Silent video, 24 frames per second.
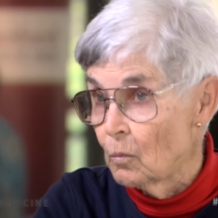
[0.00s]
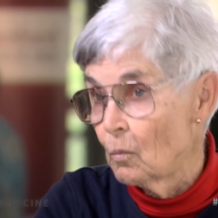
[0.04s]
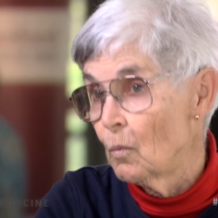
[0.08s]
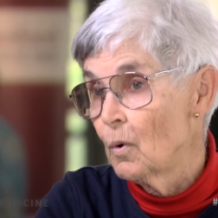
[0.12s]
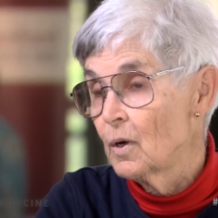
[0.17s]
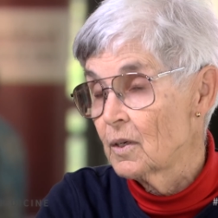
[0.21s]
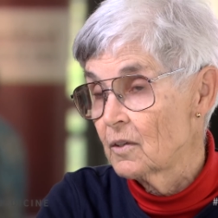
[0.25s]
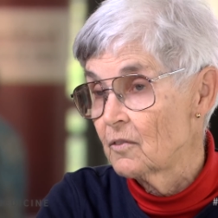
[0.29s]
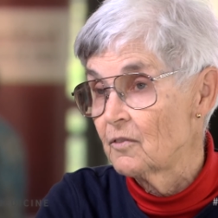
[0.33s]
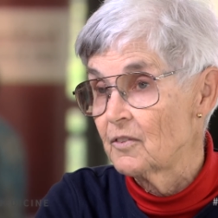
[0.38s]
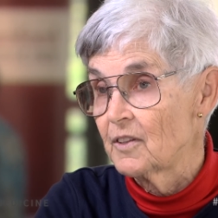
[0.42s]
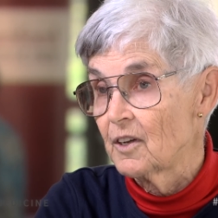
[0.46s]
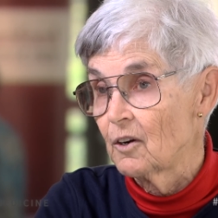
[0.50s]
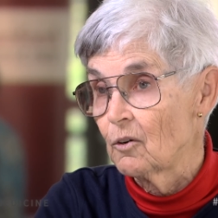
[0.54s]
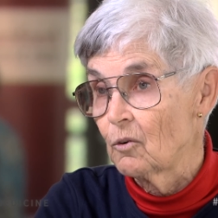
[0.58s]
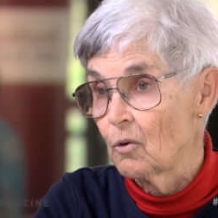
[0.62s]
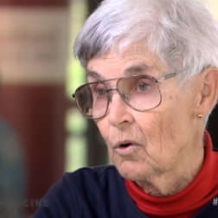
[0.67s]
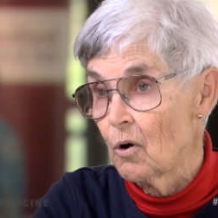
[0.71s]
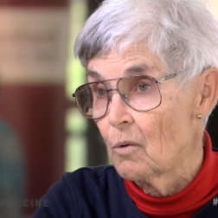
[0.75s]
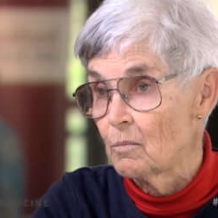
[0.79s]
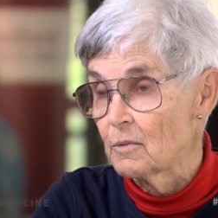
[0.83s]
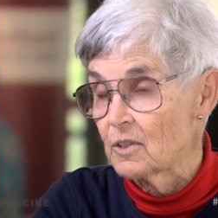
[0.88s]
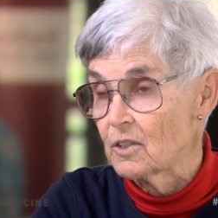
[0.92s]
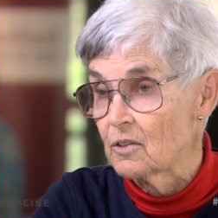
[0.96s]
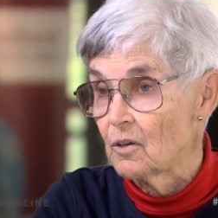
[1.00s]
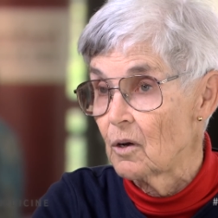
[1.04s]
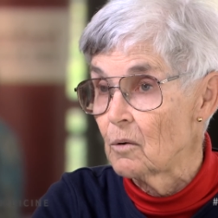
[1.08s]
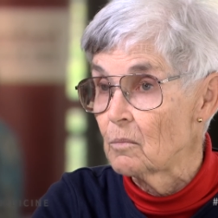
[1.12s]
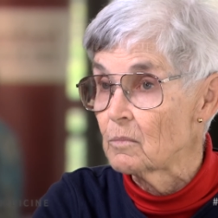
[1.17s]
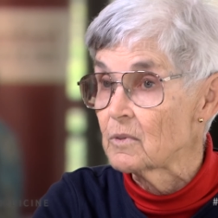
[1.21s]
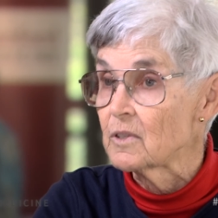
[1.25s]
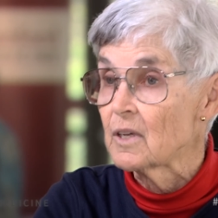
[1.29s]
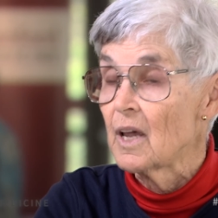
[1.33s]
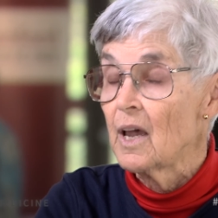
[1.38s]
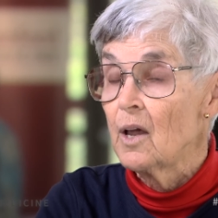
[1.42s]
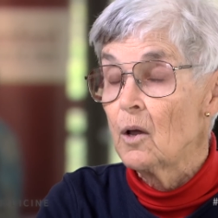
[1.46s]
one of their
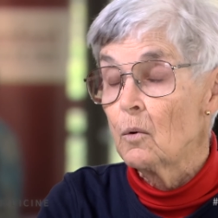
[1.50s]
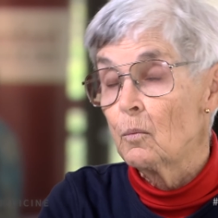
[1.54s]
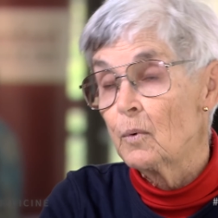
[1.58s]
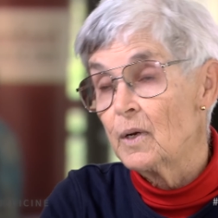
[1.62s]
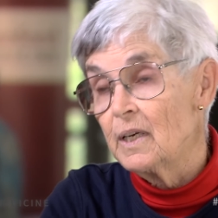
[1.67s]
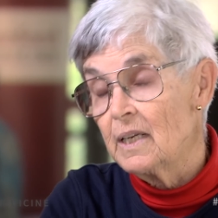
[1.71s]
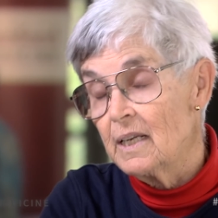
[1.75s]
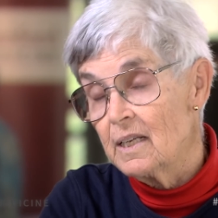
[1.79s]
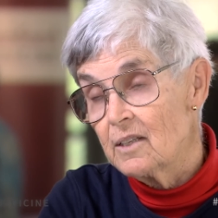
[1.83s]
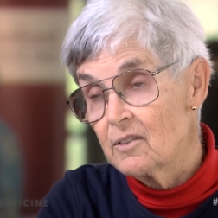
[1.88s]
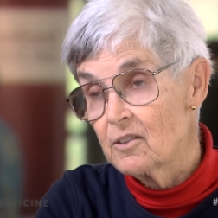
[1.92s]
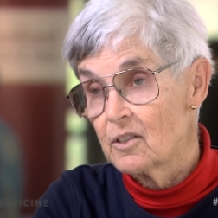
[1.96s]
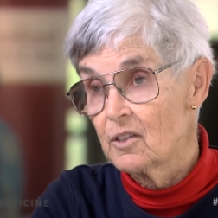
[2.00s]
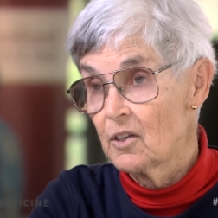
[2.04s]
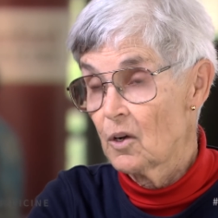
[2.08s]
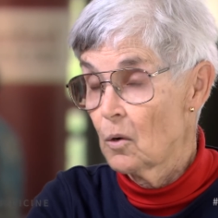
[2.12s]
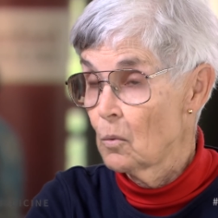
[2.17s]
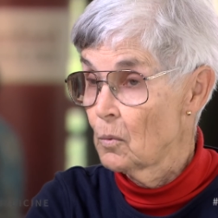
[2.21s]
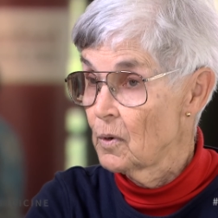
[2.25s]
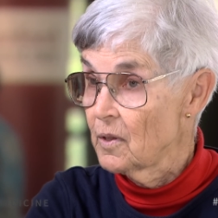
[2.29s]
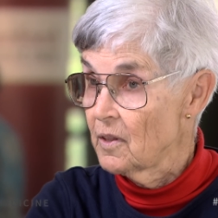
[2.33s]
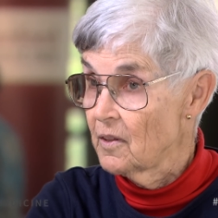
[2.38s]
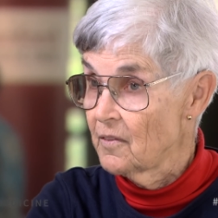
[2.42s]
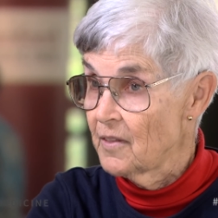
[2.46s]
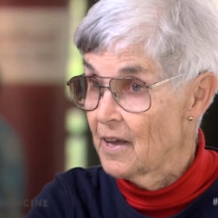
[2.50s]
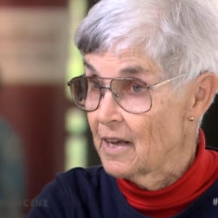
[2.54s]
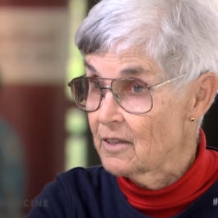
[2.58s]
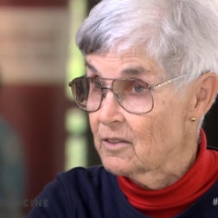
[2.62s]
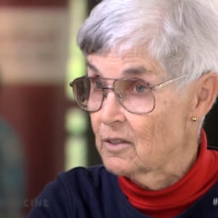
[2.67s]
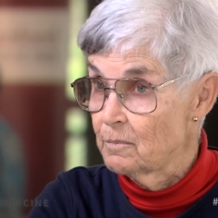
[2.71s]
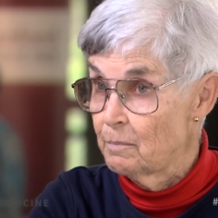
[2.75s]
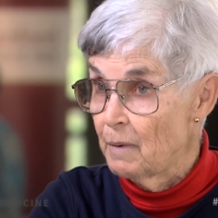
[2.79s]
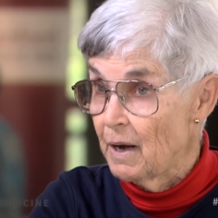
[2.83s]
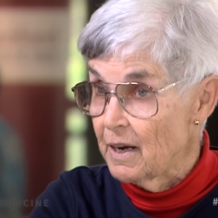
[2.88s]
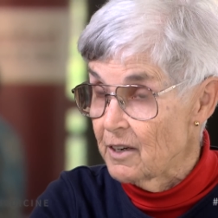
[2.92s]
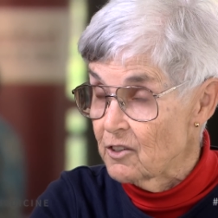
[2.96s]
chromosomes, we need to know whether
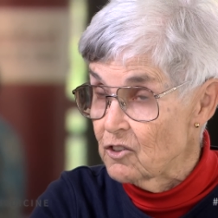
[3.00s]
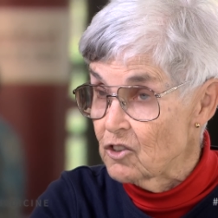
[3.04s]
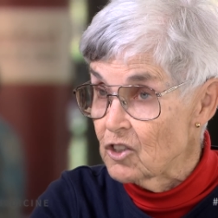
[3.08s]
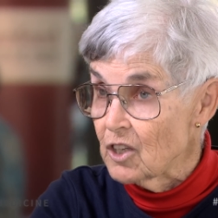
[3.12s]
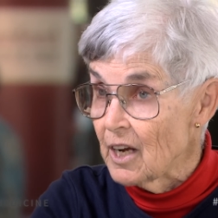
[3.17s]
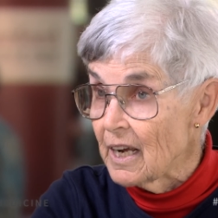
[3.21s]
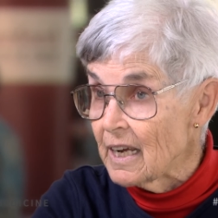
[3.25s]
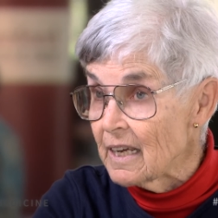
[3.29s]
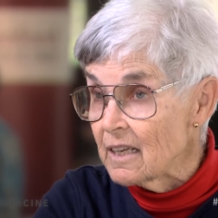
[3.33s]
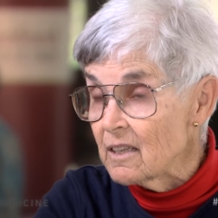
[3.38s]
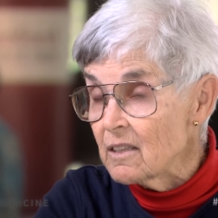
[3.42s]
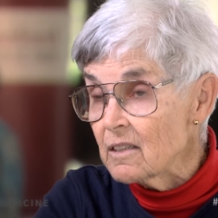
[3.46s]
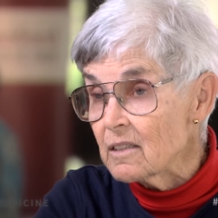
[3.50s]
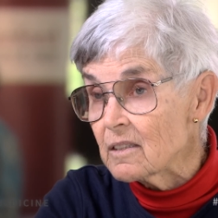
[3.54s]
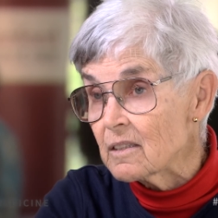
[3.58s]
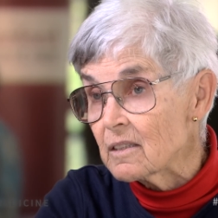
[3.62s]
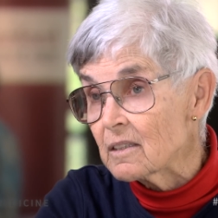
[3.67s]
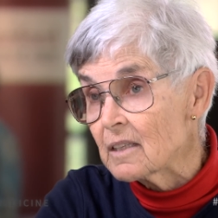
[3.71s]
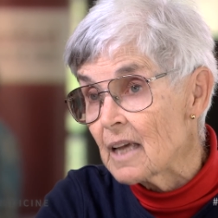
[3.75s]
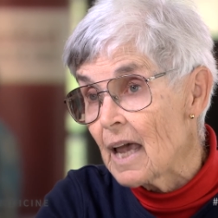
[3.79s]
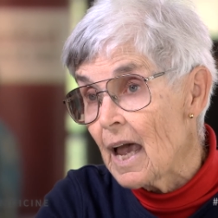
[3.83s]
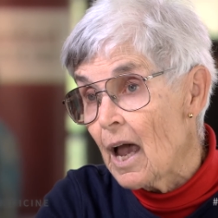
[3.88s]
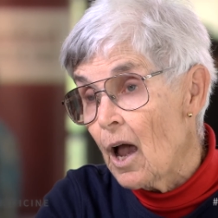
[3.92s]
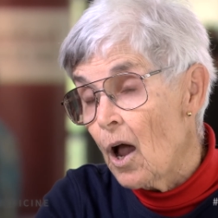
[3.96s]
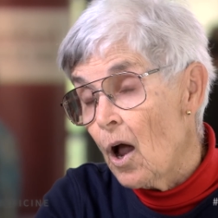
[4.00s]
that's by chance